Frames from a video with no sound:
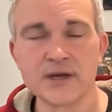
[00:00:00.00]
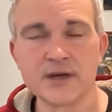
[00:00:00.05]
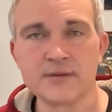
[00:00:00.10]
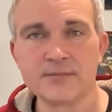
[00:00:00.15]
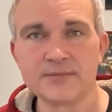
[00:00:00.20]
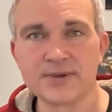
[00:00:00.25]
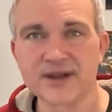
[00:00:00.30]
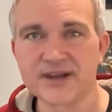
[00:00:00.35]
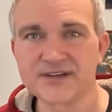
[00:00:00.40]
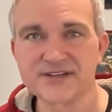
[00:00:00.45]

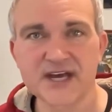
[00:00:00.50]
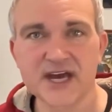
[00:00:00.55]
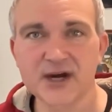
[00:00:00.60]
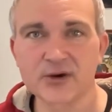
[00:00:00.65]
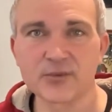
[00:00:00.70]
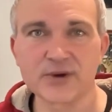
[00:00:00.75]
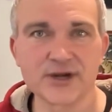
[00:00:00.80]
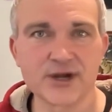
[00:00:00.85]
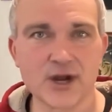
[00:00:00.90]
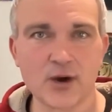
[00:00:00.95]
Because how do
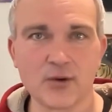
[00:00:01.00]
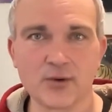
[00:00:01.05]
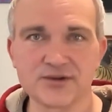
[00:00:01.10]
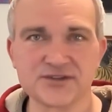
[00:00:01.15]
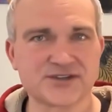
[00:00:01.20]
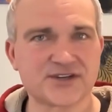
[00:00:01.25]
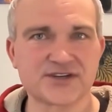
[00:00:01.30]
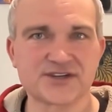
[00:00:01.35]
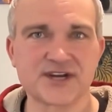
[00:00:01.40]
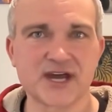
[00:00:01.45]
we know it's
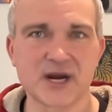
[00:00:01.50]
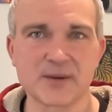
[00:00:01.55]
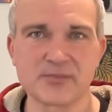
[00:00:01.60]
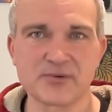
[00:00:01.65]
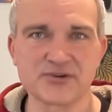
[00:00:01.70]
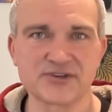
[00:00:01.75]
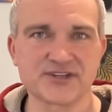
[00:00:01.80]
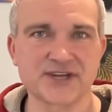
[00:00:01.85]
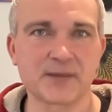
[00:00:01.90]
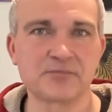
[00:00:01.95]
just not a
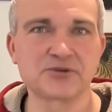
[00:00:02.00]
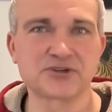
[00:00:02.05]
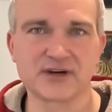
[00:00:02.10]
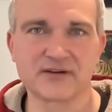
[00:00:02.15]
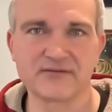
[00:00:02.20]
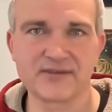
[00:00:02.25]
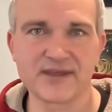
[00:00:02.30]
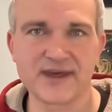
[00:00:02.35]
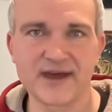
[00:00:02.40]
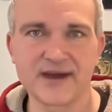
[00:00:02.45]
perception of
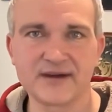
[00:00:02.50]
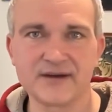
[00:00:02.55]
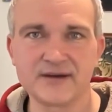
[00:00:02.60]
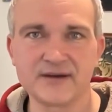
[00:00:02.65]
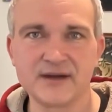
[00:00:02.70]
that?